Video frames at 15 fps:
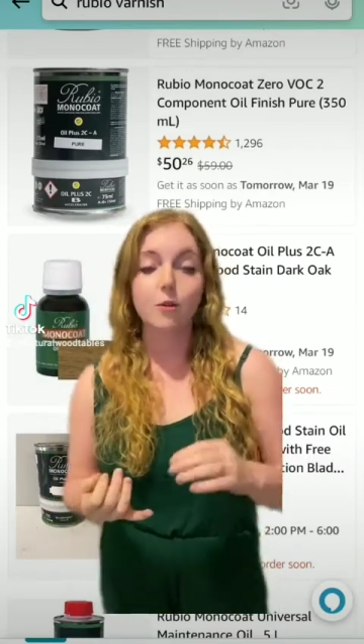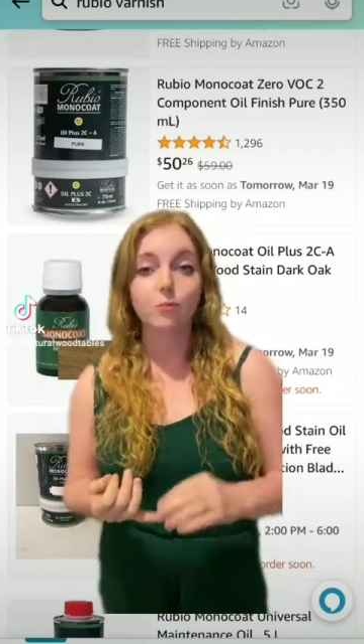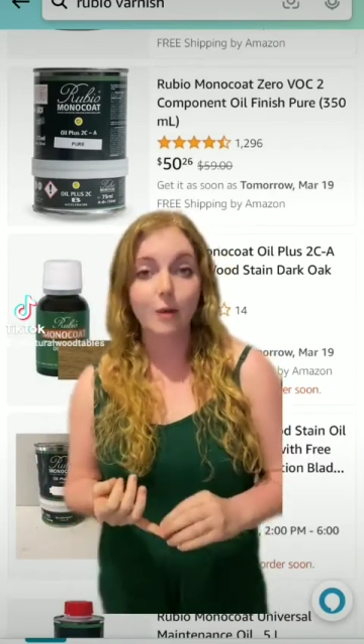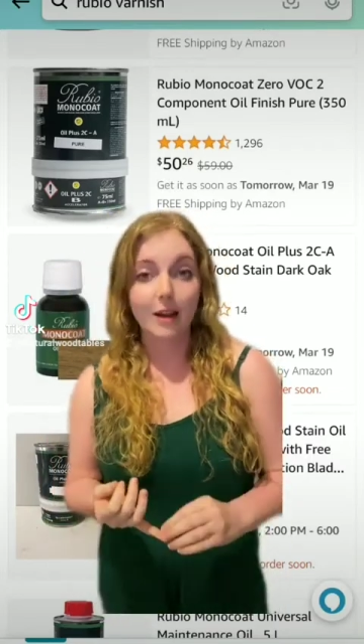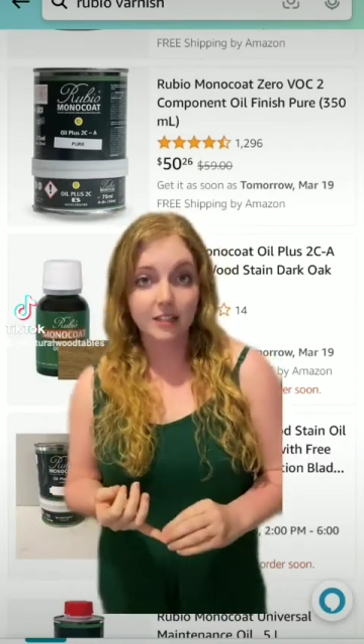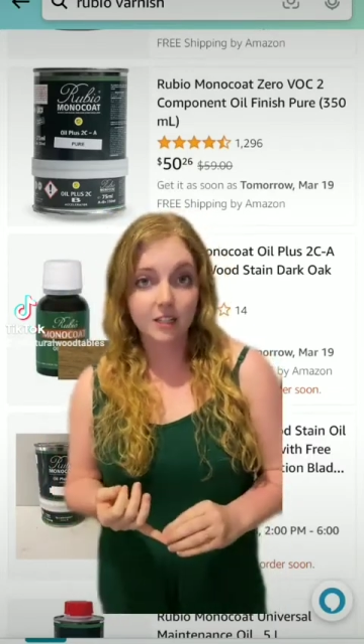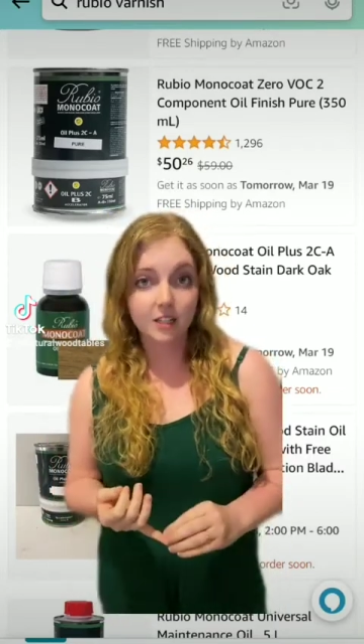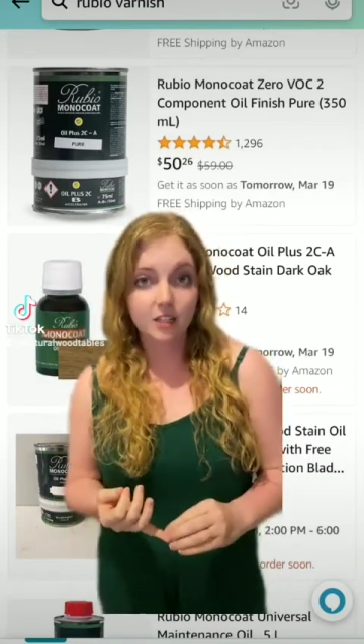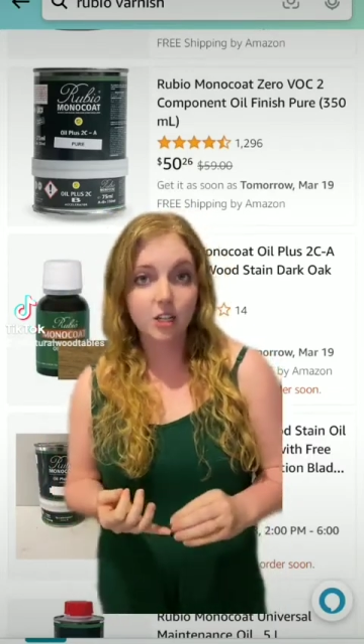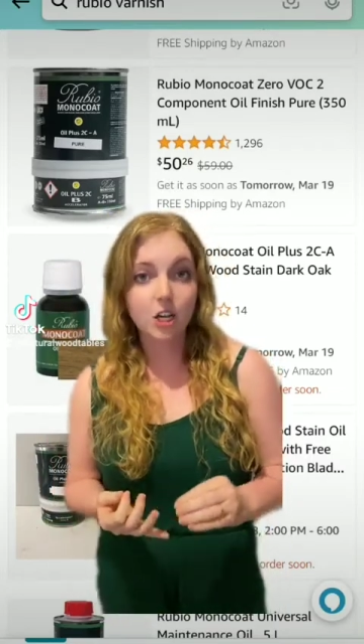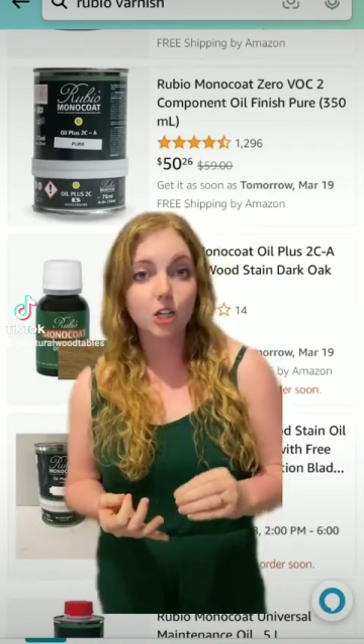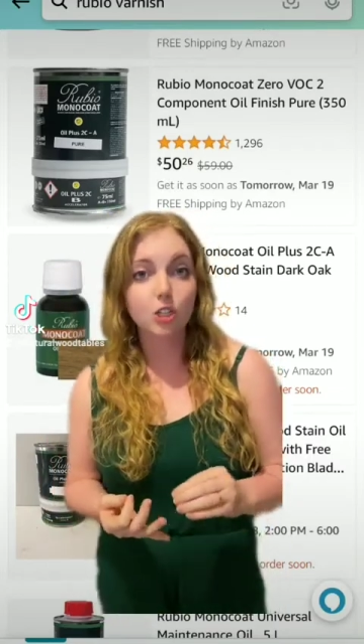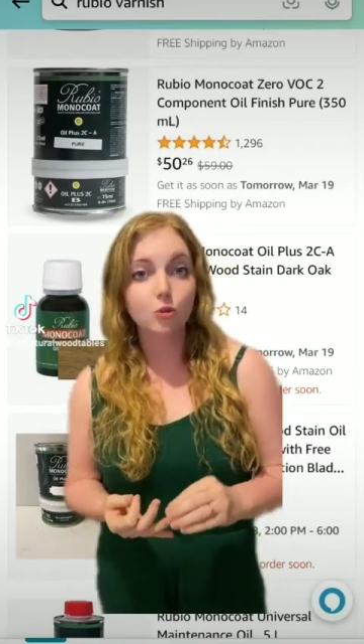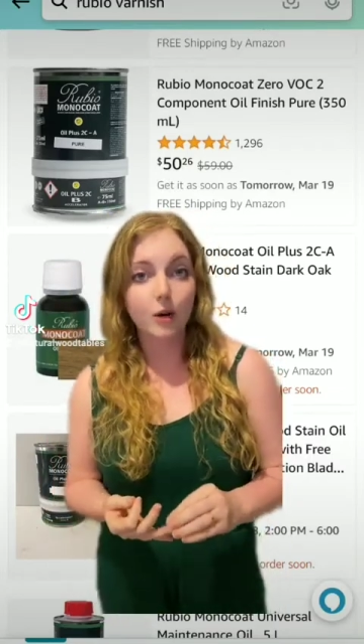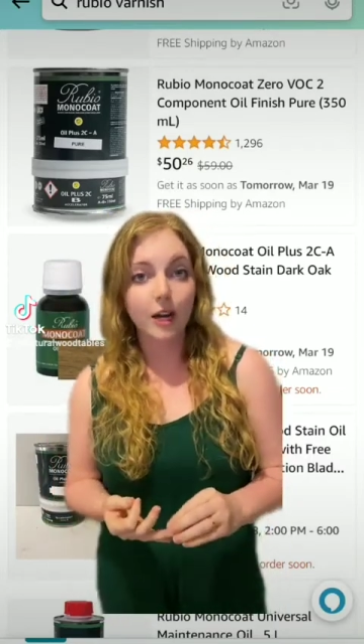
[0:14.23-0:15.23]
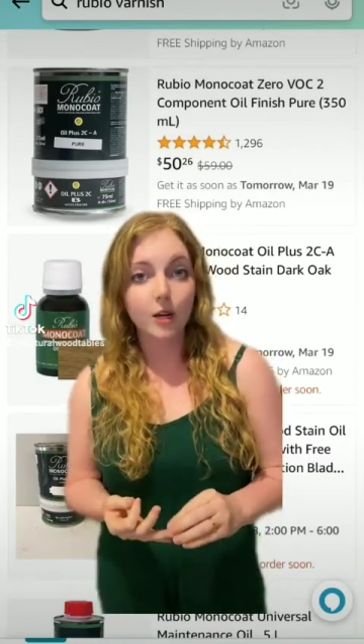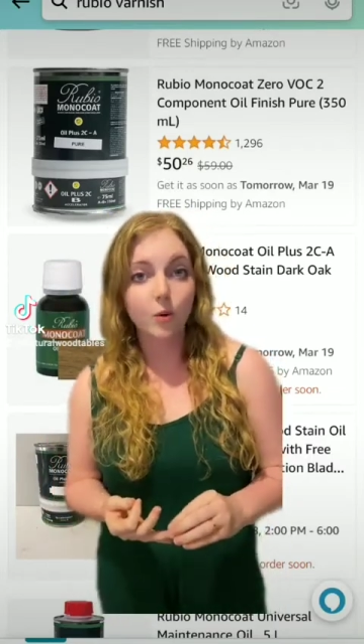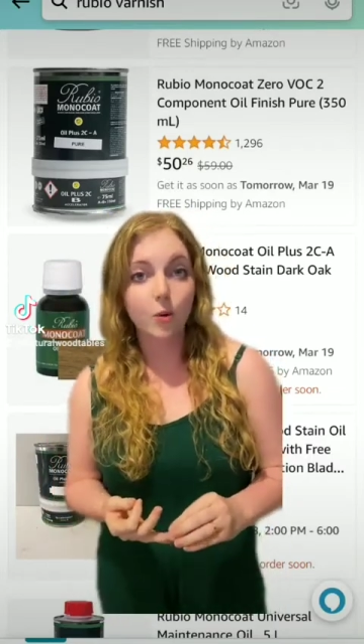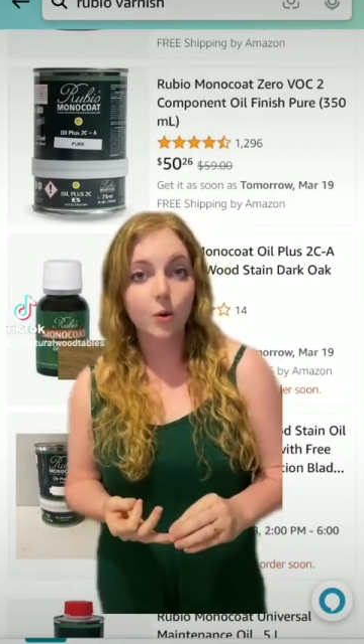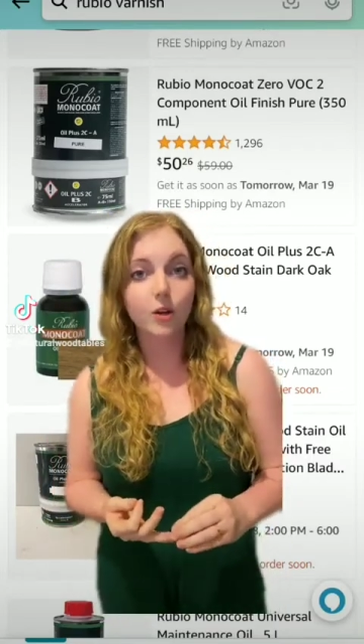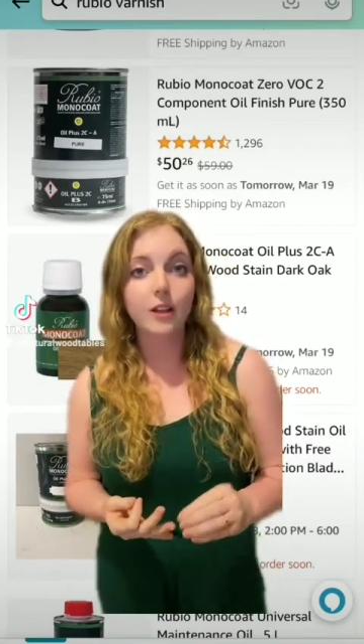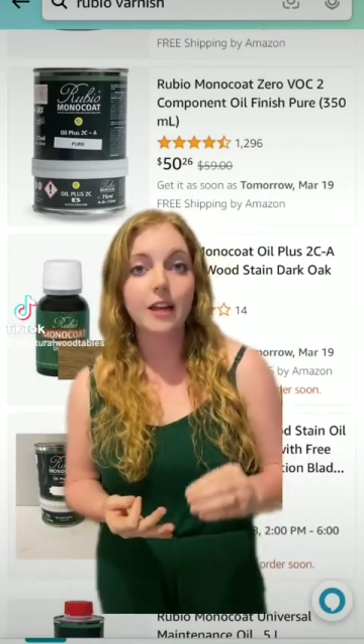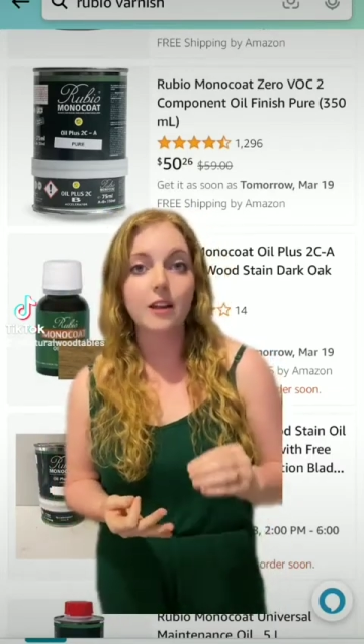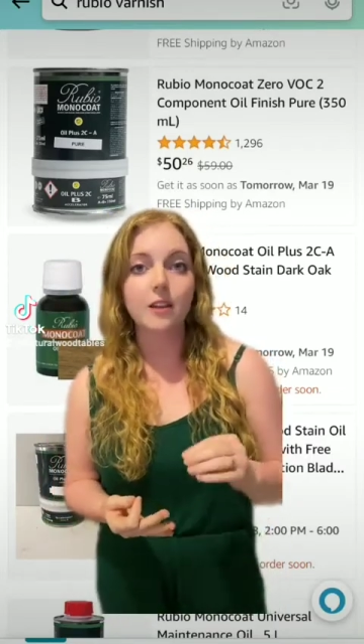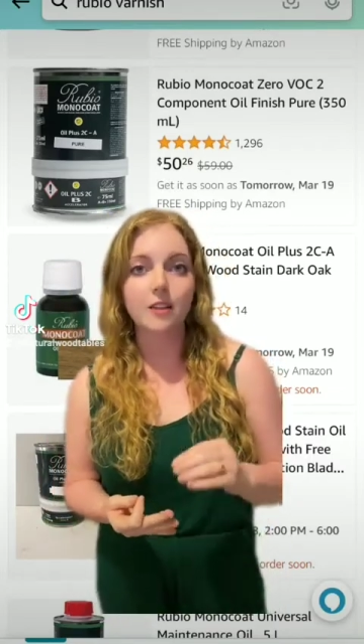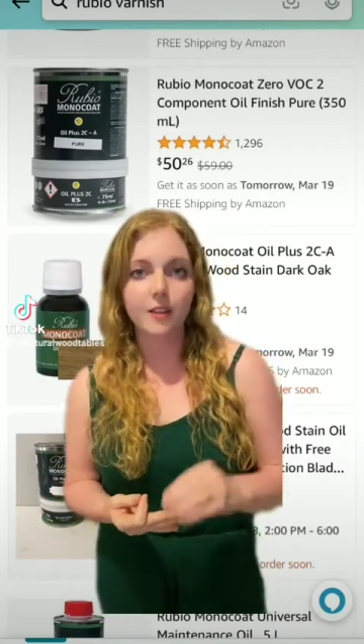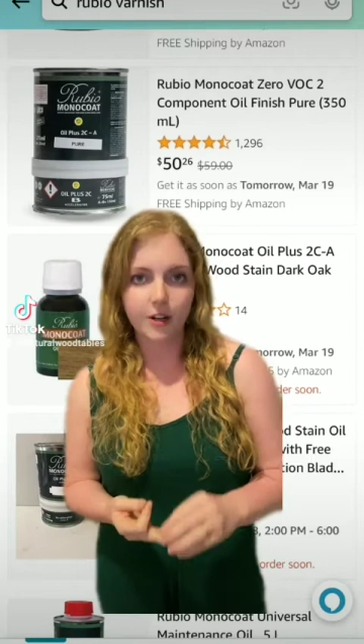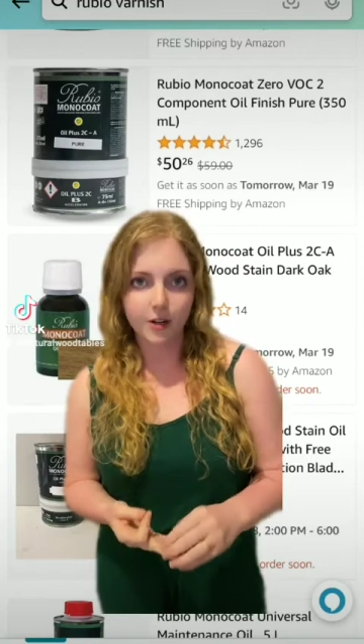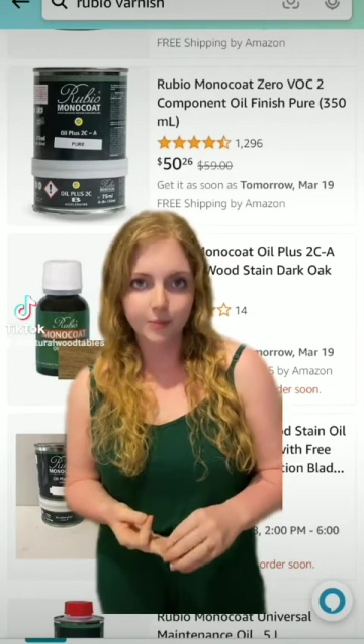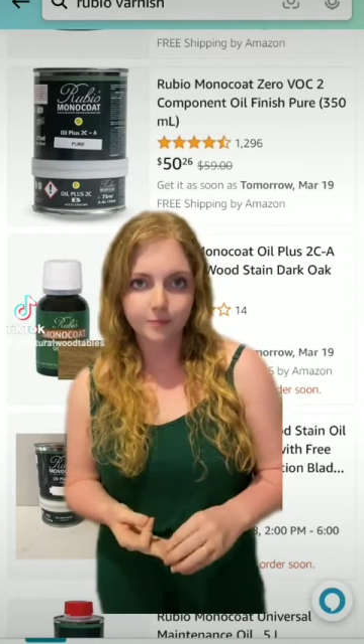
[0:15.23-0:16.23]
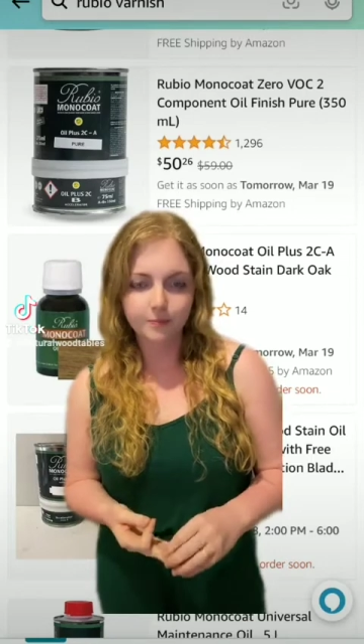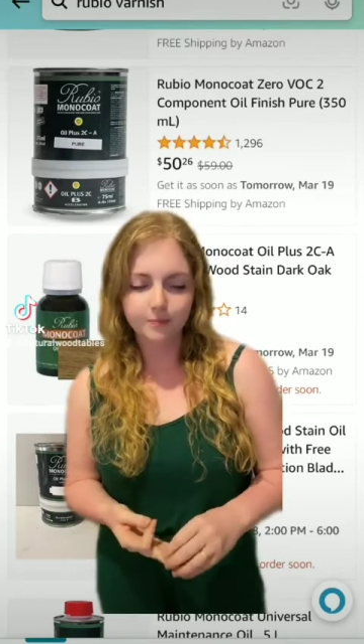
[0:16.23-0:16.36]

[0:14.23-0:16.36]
resin, a drying oil, and a thinner.